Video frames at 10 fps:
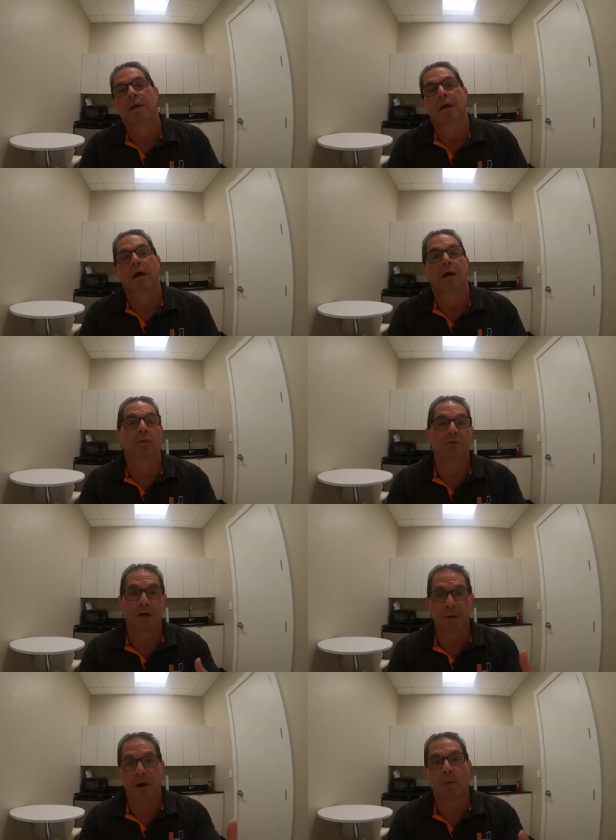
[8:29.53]
And we'll
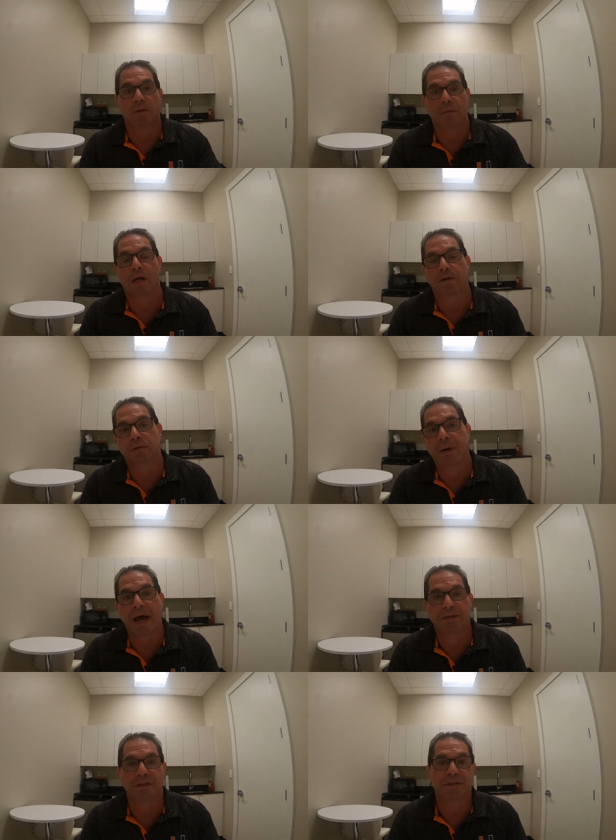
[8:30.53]
talk about what colors
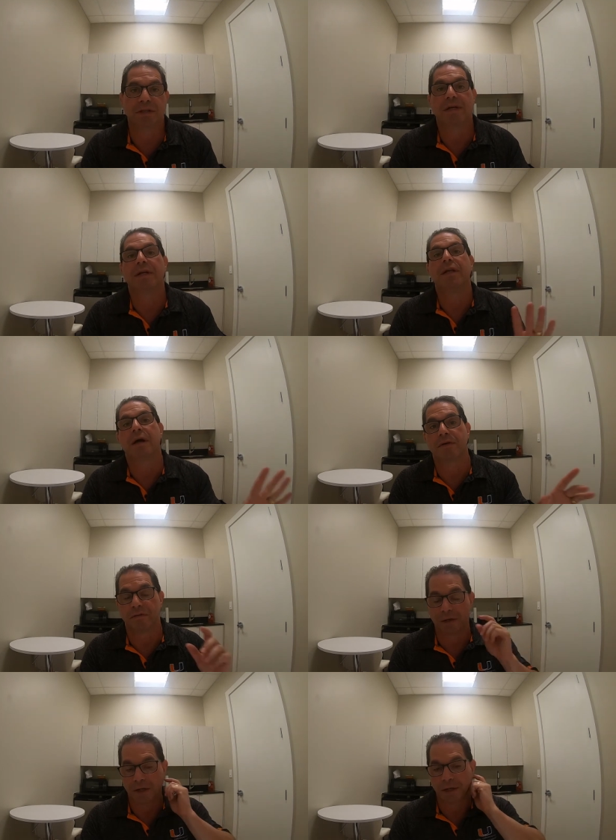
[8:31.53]
bass can see in another
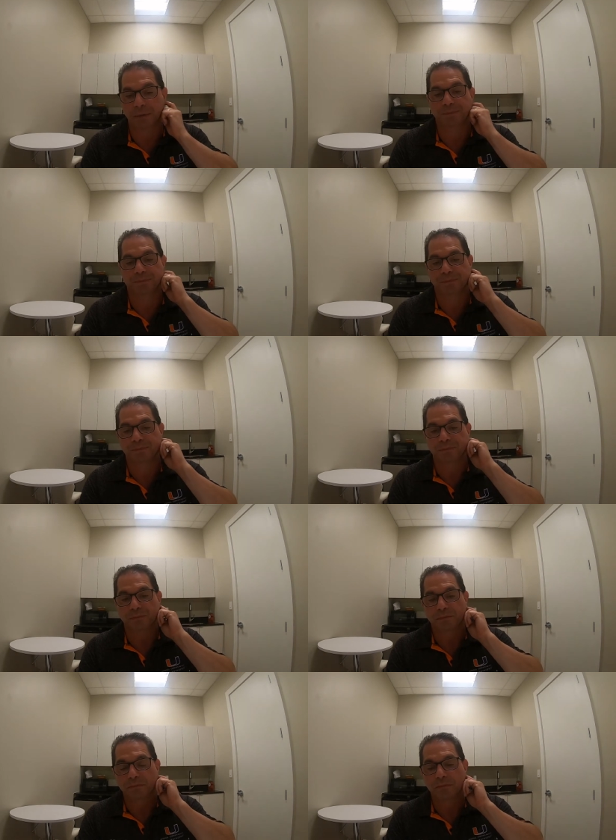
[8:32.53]
video.
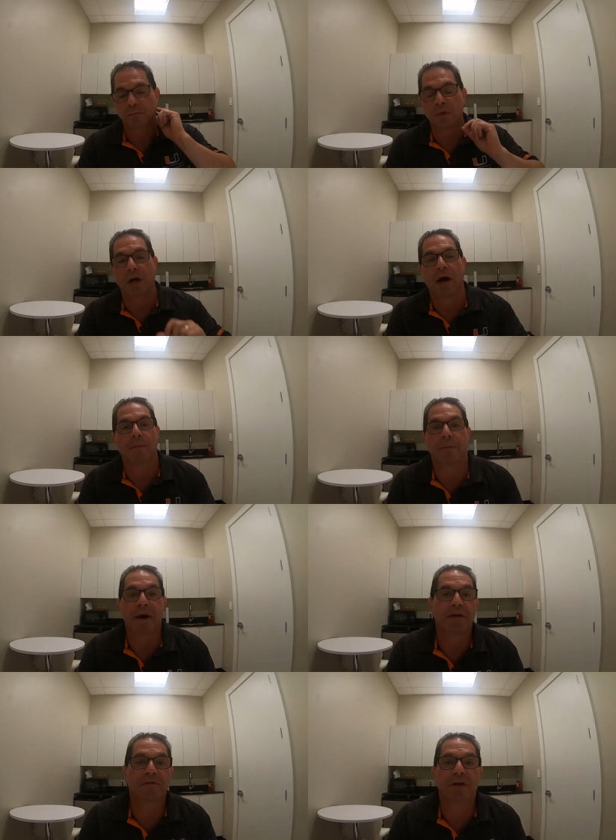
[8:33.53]
The
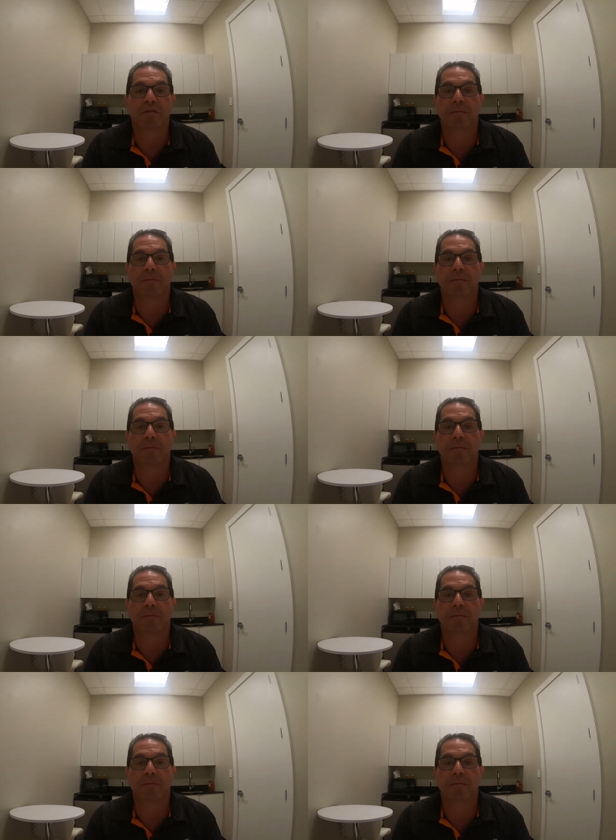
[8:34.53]
benefit of